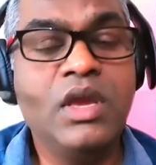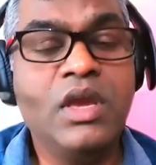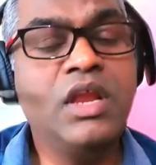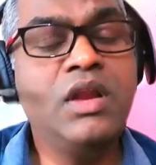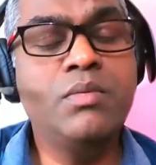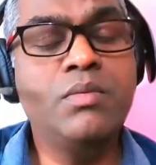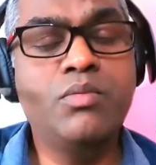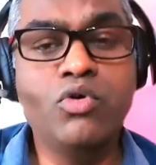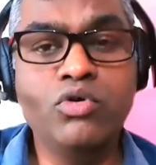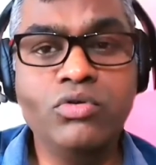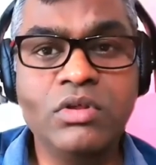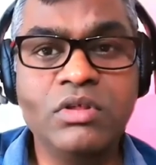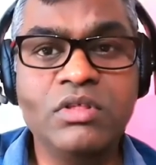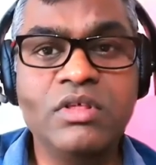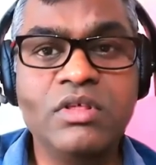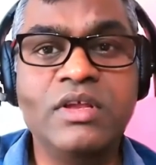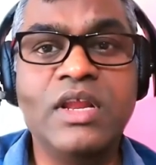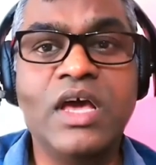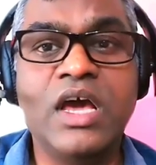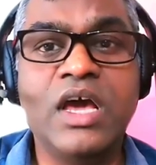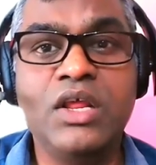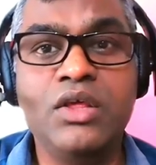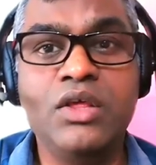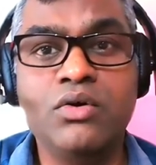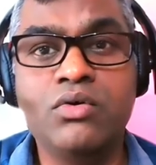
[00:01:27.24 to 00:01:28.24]
In both the
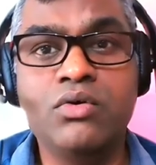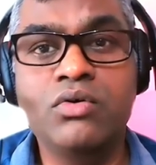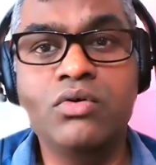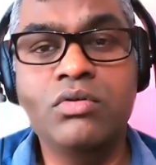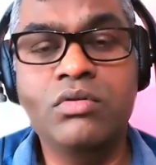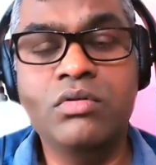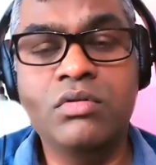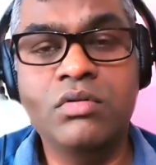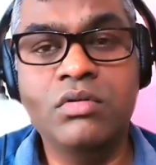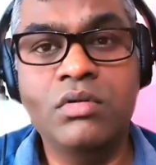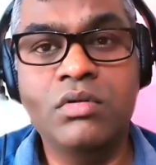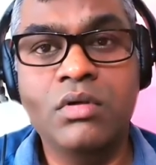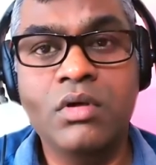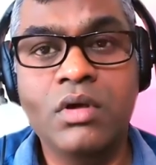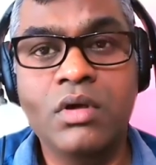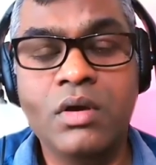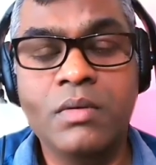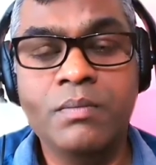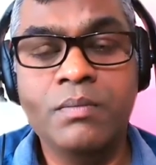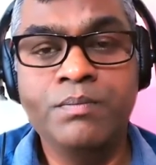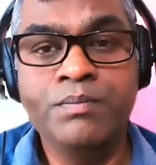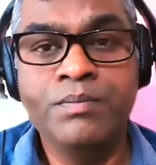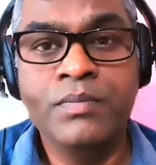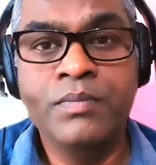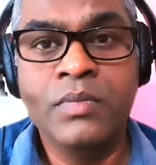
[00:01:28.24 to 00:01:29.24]
scenarios,
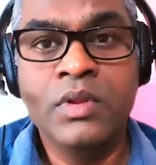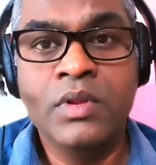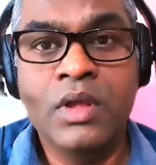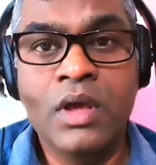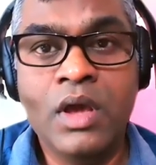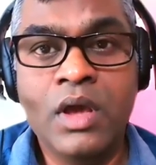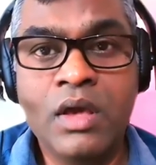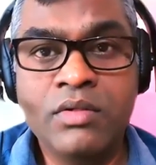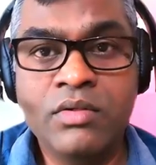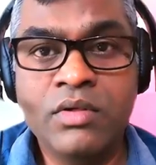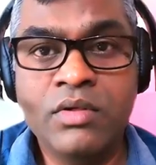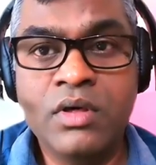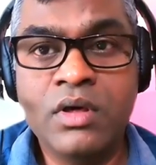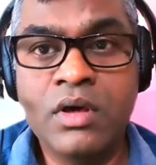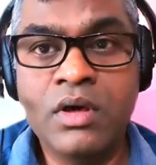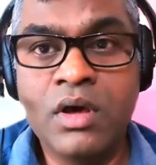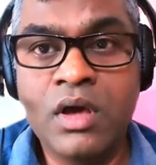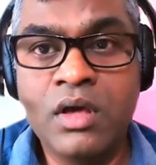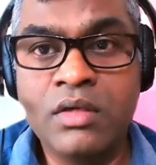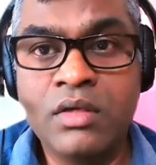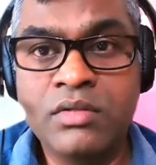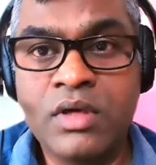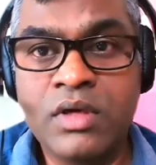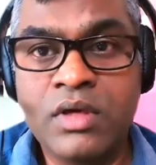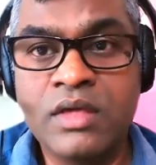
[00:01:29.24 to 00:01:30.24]
as
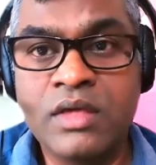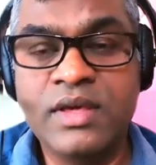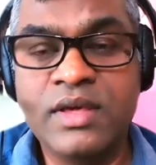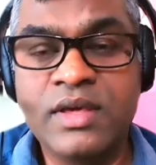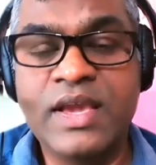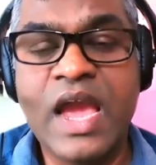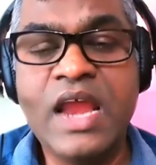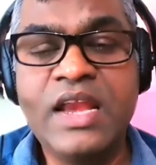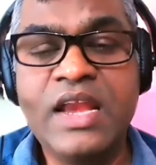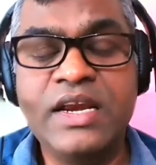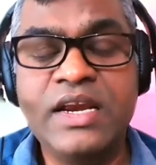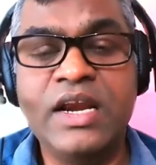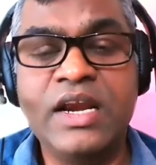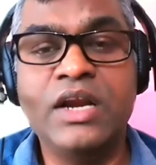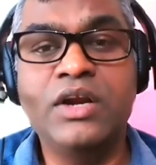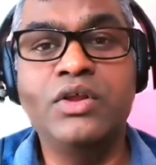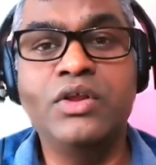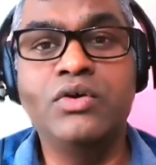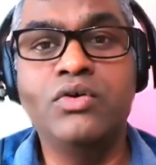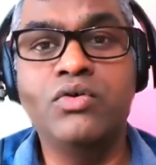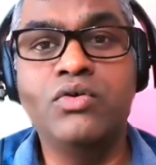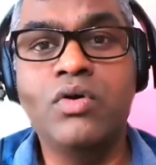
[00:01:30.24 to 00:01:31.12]
a candidate,